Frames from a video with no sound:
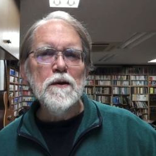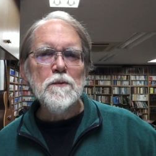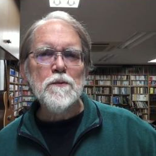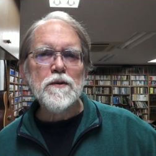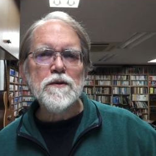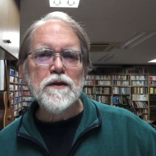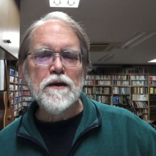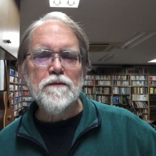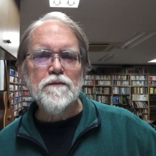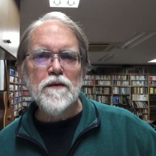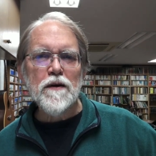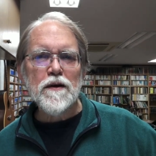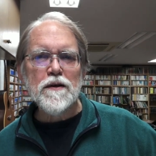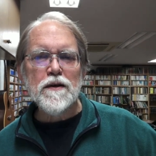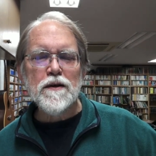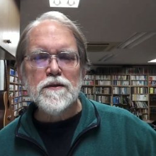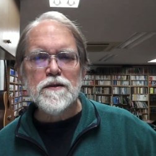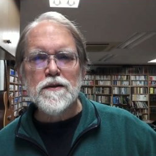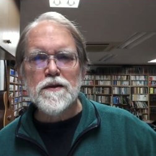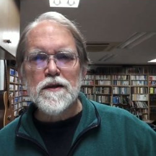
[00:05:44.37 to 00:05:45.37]
when they found
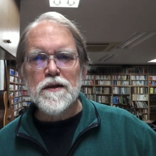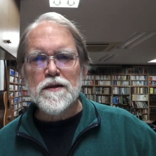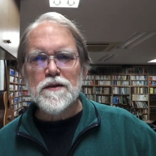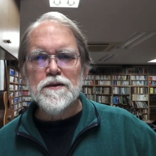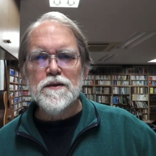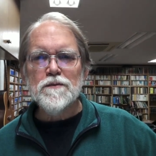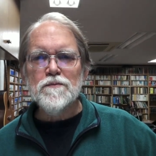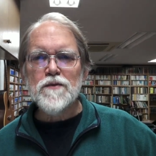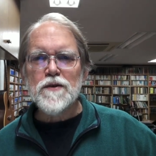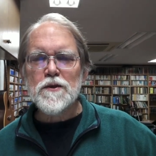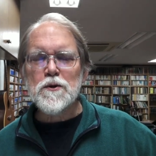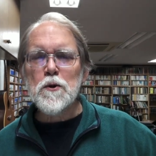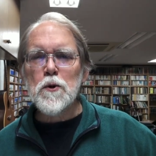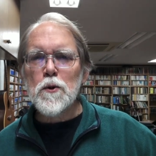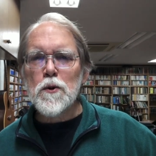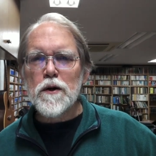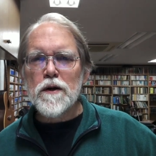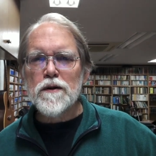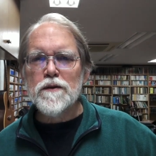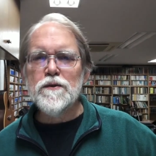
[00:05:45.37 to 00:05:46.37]
out that they could
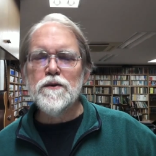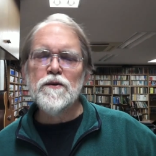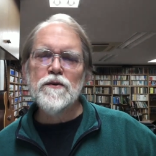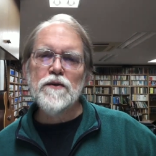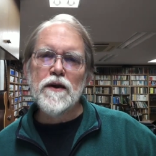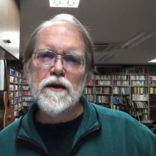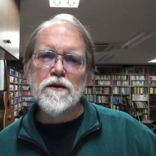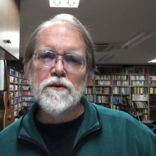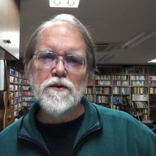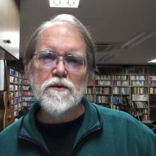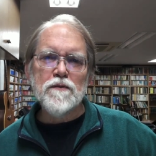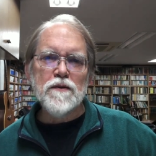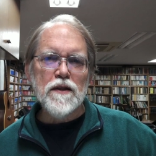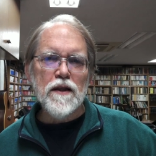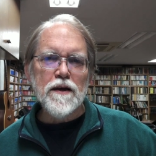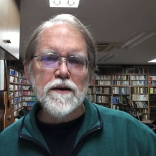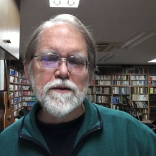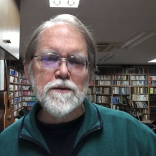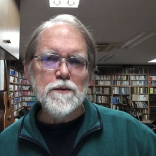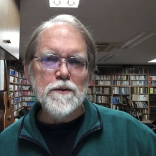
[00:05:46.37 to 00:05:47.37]
record the sounds of a
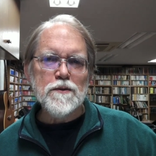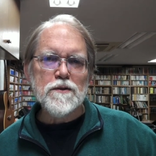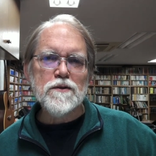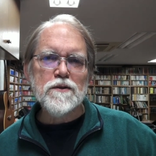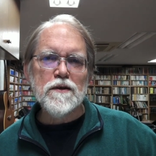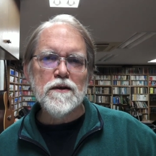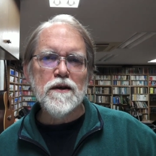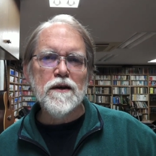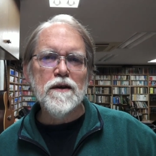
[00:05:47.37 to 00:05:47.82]
language